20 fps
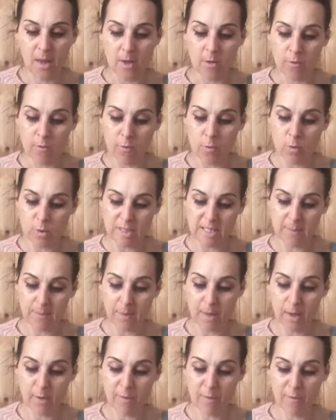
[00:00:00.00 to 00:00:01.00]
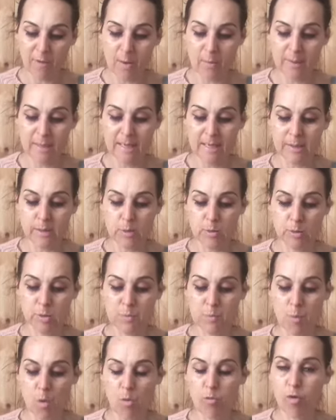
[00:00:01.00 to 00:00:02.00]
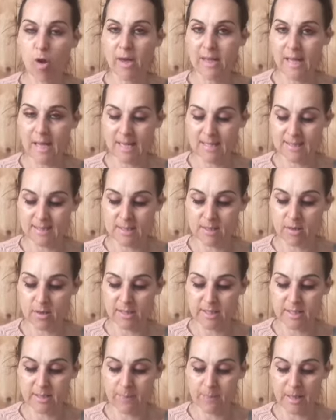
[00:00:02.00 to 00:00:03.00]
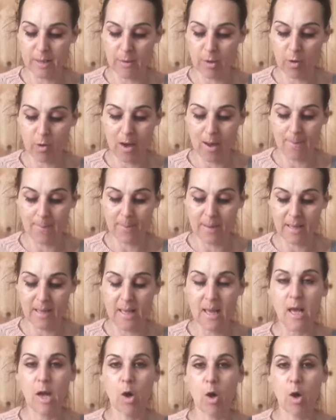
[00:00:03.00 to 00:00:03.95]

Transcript: 4 DPO, felt niggles, more right hand side and a bit crampy.